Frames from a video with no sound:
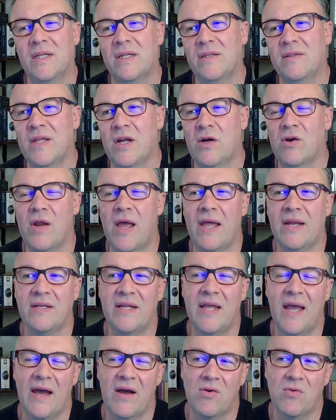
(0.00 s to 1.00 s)
their head
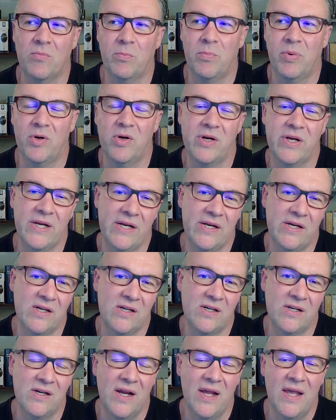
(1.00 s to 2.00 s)
count per
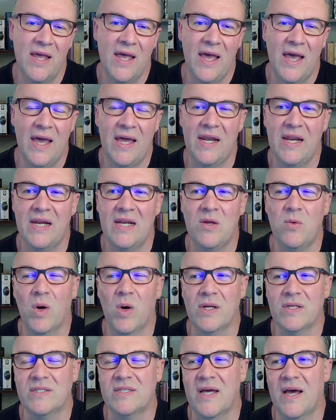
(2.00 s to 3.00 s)
year at any
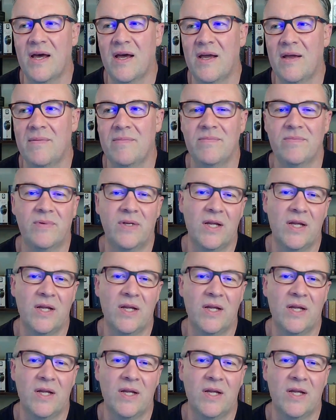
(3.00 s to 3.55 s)
one time.